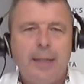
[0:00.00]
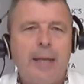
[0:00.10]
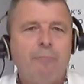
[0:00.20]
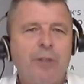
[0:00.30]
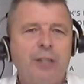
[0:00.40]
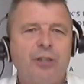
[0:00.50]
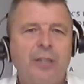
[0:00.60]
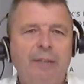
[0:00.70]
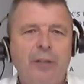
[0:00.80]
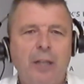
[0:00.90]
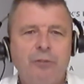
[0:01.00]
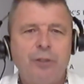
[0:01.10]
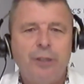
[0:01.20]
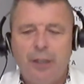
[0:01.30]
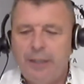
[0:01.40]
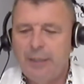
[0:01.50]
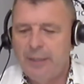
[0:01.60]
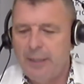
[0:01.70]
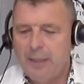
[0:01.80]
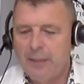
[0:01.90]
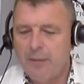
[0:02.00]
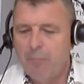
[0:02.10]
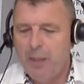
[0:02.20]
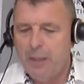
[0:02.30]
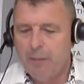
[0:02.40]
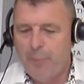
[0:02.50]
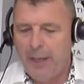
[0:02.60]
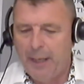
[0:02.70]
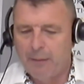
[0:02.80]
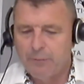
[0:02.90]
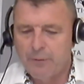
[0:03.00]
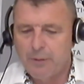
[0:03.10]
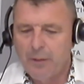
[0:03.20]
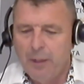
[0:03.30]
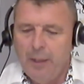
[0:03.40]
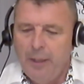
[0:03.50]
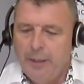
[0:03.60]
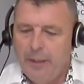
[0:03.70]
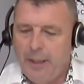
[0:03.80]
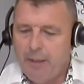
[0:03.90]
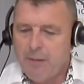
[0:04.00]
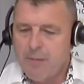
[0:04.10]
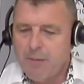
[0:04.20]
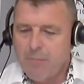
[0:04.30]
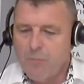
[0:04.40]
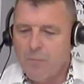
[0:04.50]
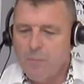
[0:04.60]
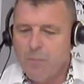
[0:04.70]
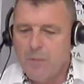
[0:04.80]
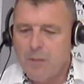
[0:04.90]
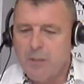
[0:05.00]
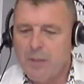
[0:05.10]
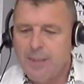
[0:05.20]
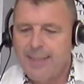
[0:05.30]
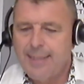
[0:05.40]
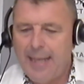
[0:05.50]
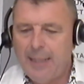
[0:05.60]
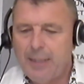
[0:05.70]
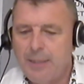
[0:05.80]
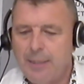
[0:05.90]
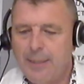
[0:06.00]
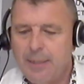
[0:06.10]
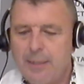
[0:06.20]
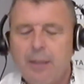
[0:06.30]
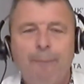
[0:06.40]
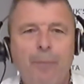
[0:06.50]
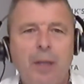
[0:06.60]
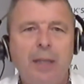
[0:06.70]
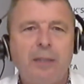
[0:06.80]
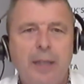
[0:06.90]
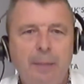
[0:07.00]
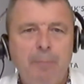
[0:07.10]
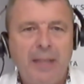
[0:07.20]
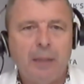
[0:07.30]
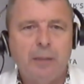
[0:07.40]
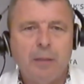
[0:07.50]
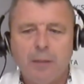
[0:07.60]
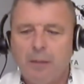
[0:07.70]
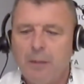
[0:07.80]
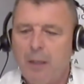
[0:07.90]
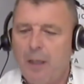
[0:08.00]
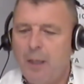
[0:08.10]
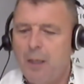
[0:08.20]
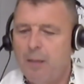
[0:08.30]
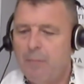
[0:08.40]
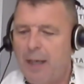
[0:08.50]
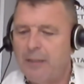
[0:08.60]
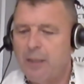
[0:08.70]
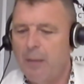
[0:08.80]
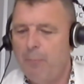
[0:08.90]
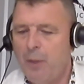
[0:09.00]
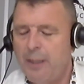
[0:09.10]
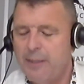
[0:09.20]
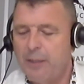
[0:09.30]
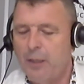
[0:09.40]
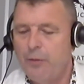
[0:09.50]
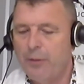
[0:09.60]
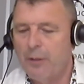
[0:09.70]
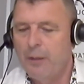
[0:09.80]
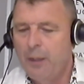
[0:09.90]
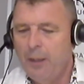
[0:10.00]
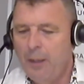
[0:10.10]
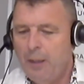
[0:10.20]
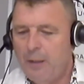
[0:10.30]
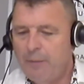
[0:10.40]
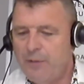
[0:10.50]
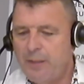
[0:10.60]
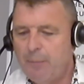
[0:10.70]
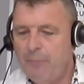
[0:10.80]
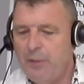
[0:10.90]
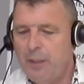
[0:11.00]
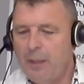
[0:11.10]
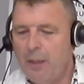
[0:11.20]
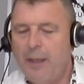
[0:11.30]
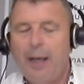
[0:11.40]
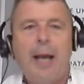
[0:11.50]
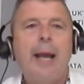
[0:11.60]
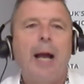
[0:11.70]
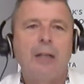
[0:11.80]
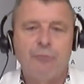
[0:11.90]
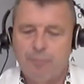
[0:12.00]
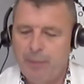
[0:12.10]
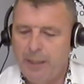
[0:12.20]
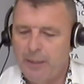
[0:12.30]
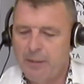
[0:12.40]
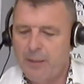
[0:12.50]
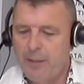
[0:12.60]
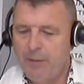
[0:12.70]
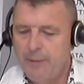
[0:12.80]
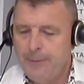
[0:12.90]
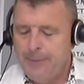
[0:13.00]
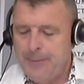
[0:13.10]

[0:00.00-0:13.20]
it reached £796 million. Now, second is the Midlands, as a combined total of something like 800 million. So